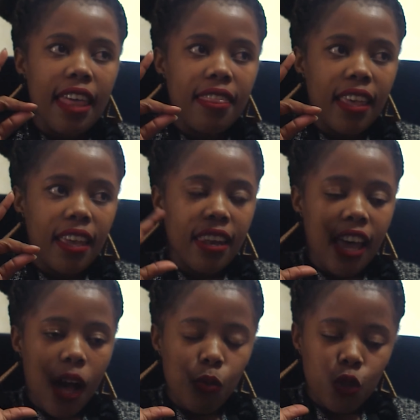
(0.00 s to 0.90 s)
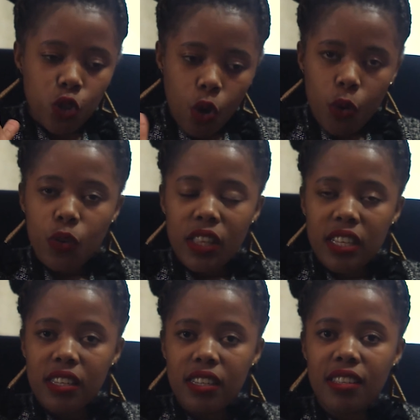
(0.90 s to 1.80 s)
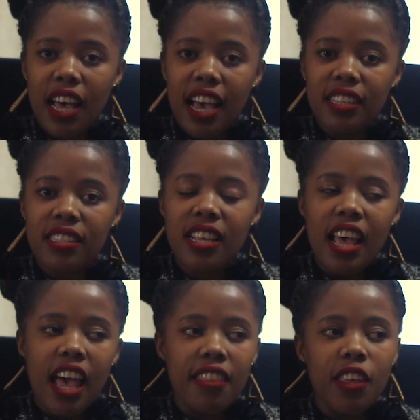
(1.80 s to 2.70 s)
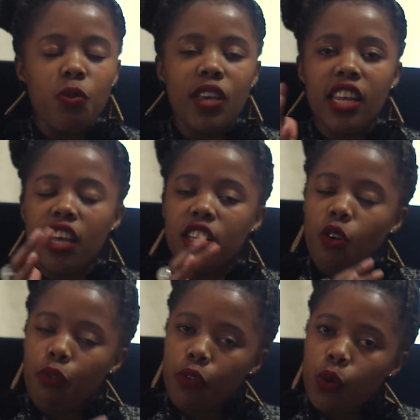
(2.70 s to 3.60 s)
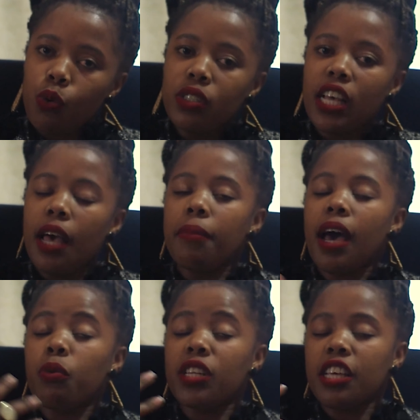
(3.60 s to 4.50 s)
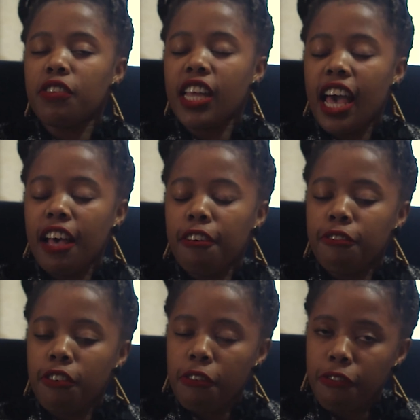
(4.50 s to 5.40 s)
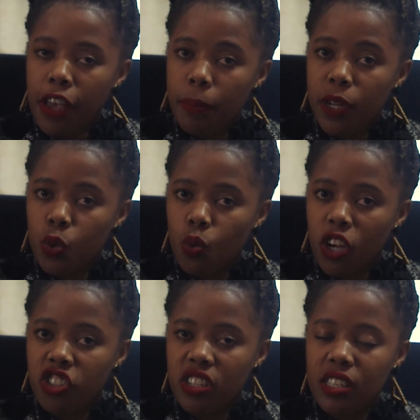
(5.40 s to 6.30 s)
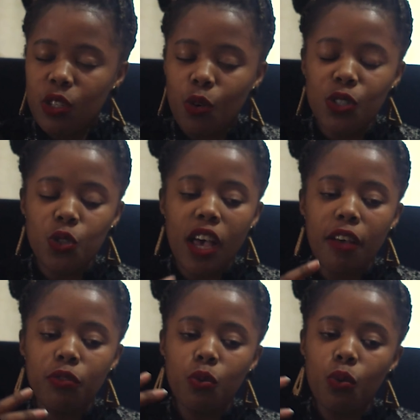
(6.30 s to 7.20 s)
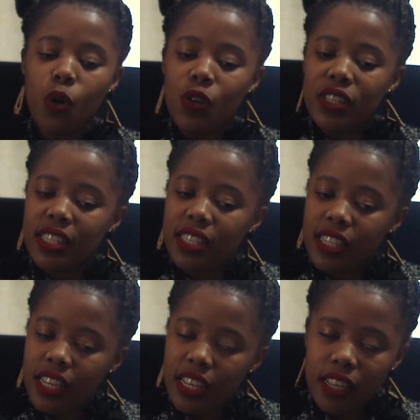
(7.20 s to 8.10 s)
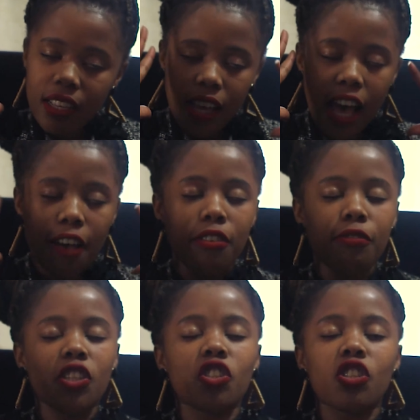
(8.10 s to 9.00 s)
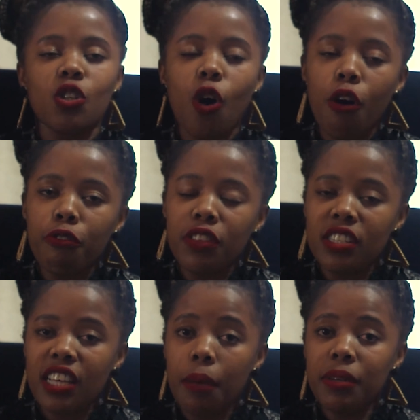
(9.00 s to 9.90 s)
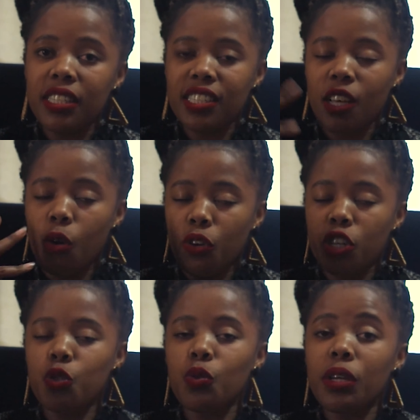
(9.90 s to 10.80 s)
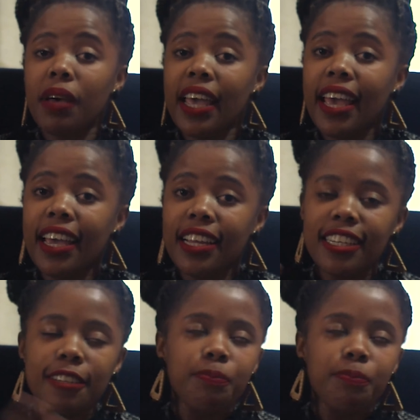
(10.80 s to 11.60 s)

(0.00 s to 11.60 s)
and then I will show you those designs, and then you can add your views. I will even have fabric swatches, because you have to have a vision of this garment as I already do in my head.